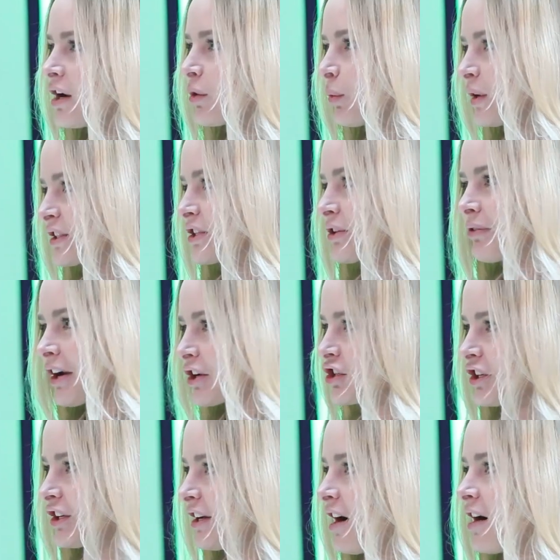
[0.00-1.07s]
What
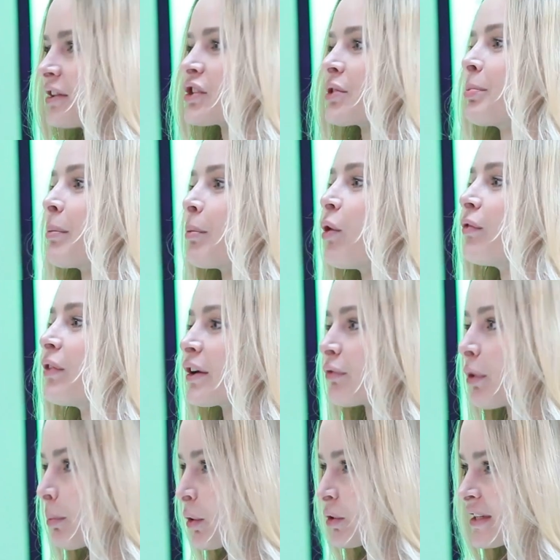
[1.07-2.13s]
direction anthropomorphic
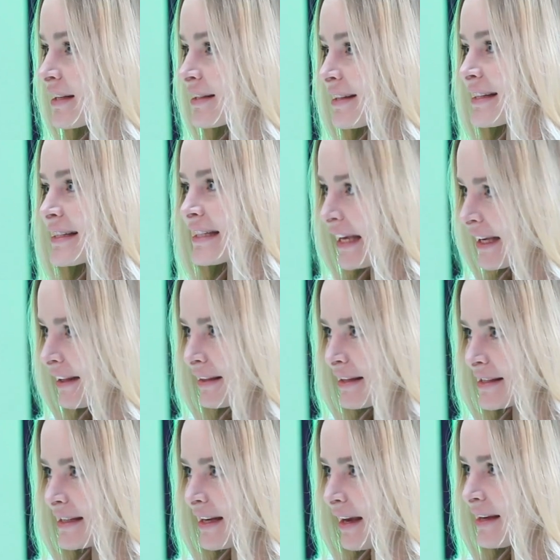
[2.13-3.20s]
robotics is taking these
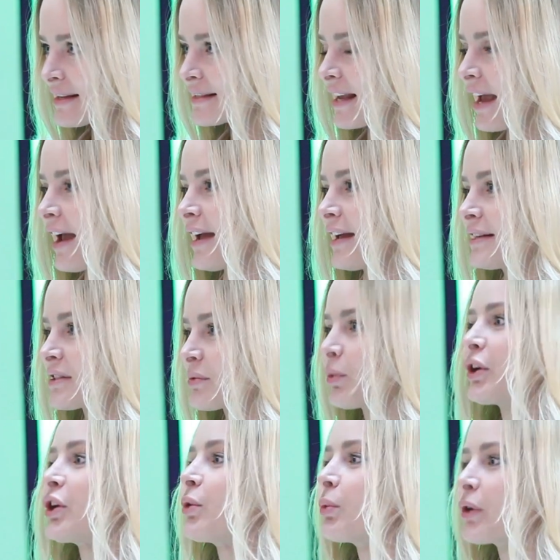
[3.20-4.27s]
days, and what are
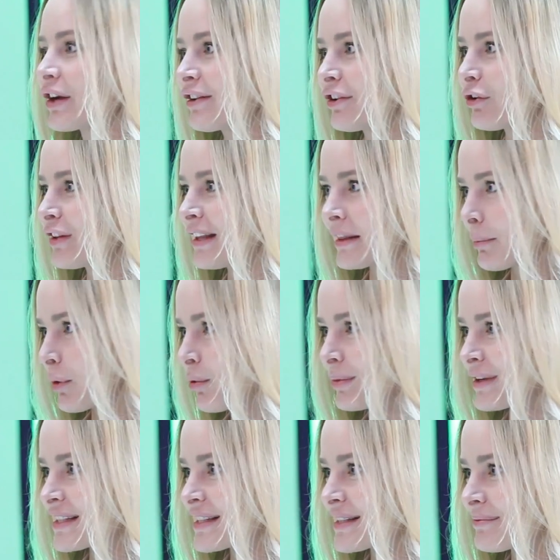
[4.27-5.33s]
you working on at the
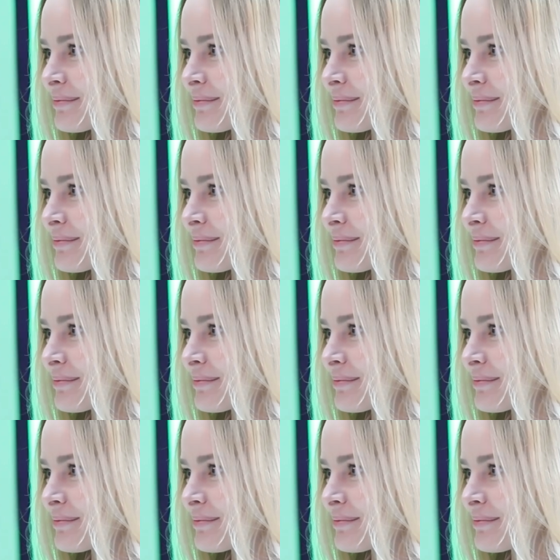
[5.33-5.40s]
moment?